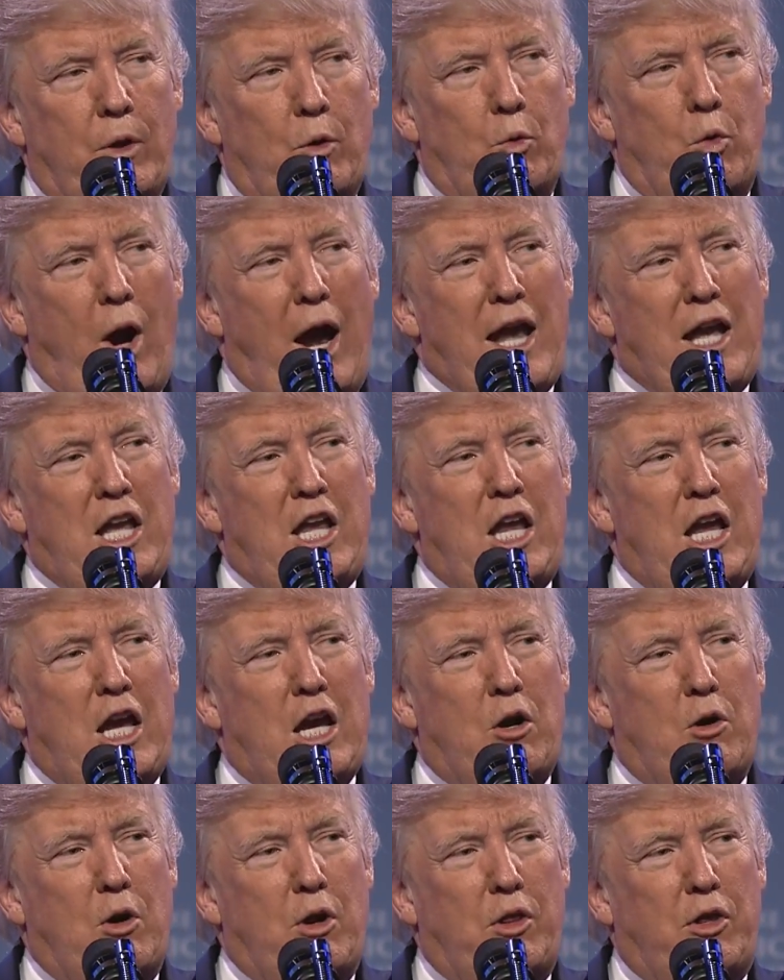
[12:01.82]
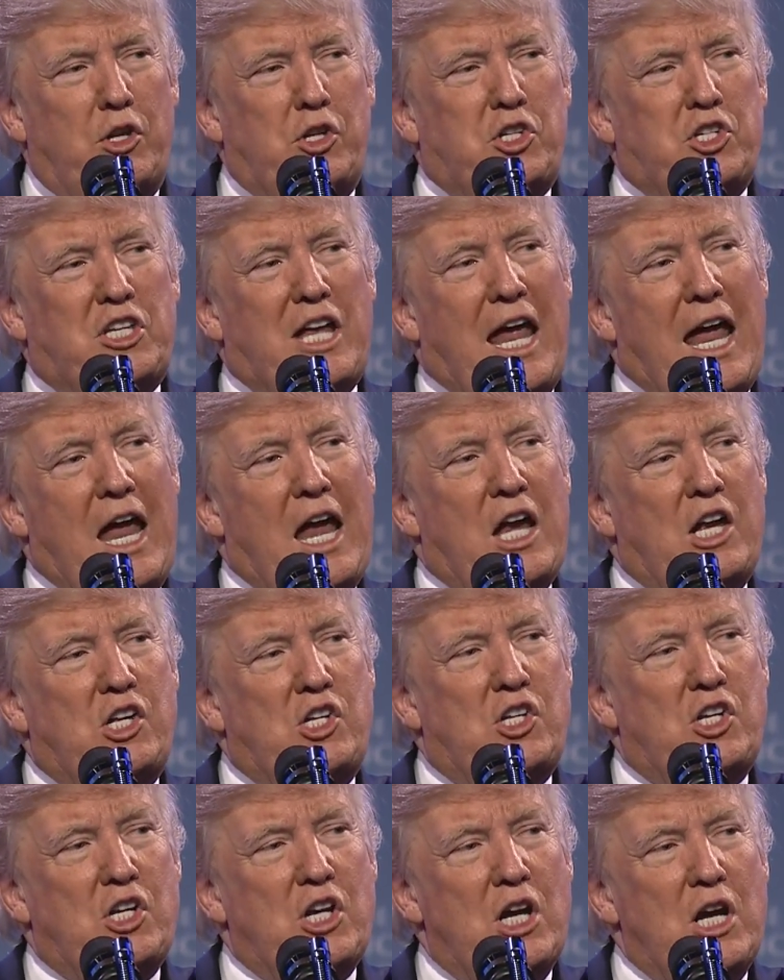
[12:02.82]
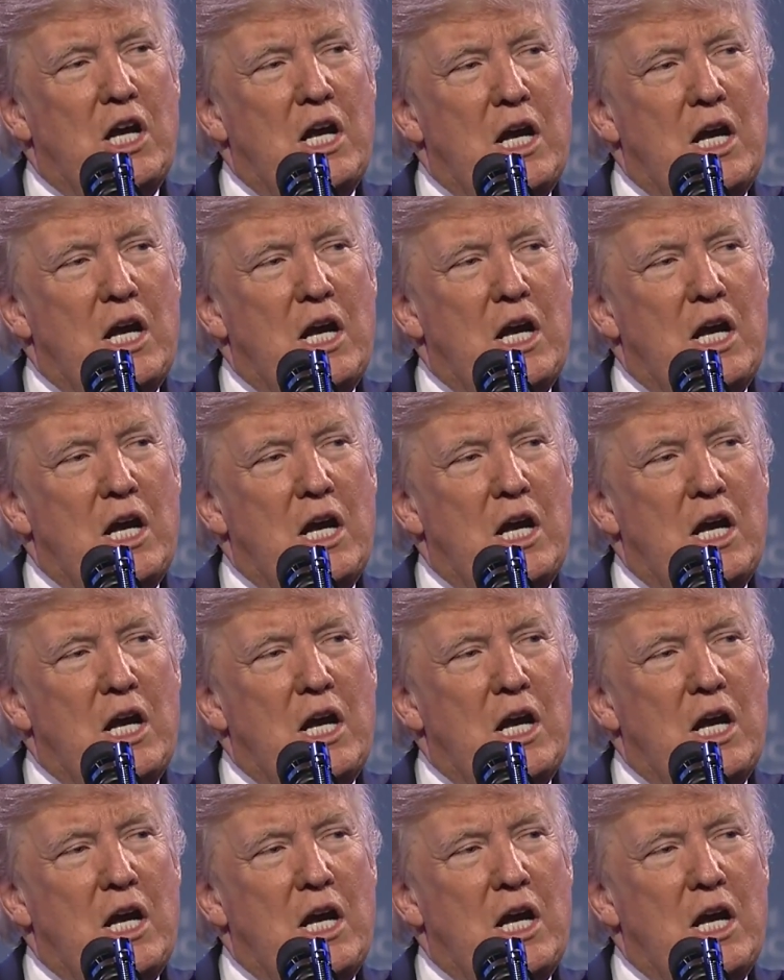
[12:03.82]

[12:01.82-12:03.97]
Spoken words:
right here on this stage,